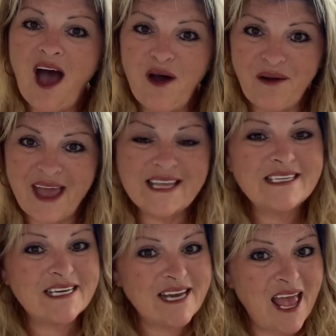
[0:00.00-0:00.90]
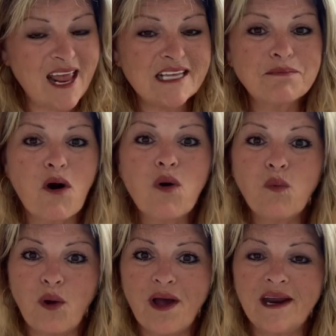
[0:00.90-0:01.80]
Okay, today is part
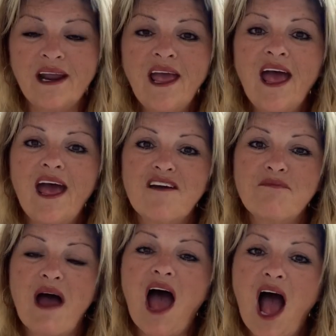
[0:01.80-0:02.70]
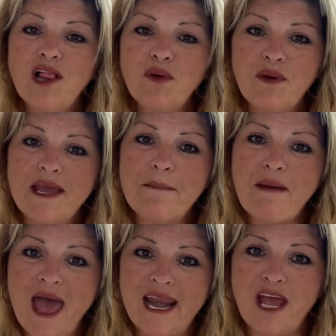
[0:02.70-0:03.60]
1 of my Halloween
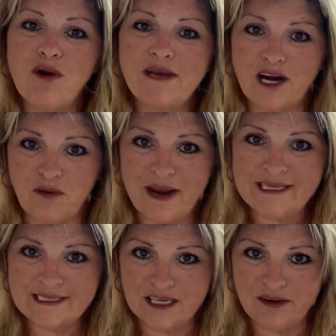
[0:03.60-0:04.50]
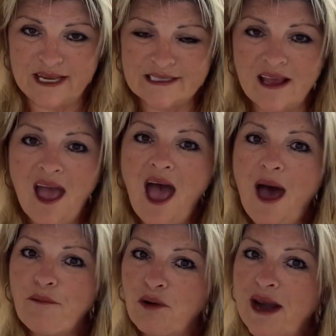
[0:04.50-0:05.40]
patio decorating series.
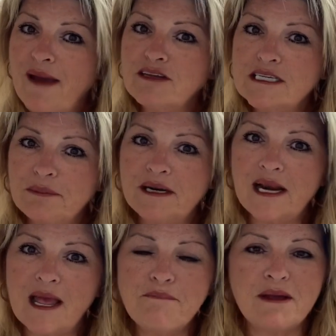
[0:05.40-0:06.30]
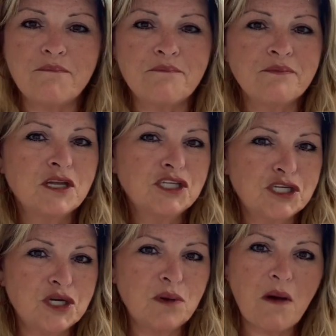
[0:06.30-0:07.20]
I'm going to have to split it up in
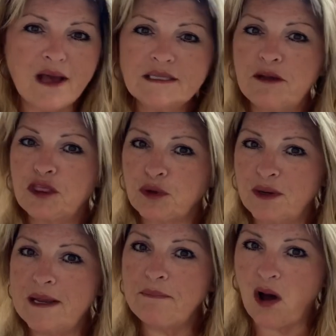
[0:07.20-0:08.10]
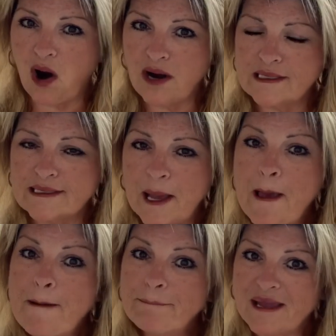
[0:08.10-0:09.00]
2, possibly 3 parts,
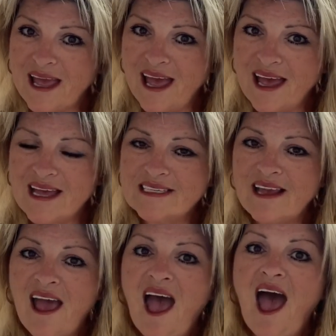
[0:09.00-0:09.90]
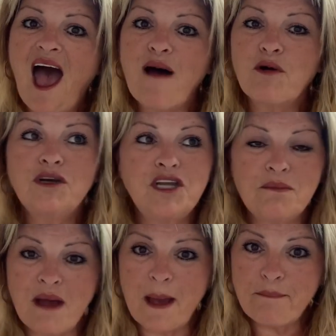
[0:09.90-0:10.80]
because I'm going to do
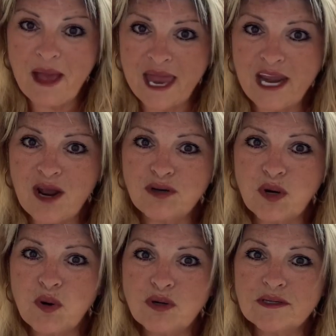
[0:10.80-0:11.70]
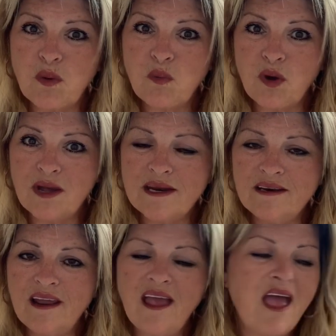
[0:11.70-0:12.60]
my patio doors on one.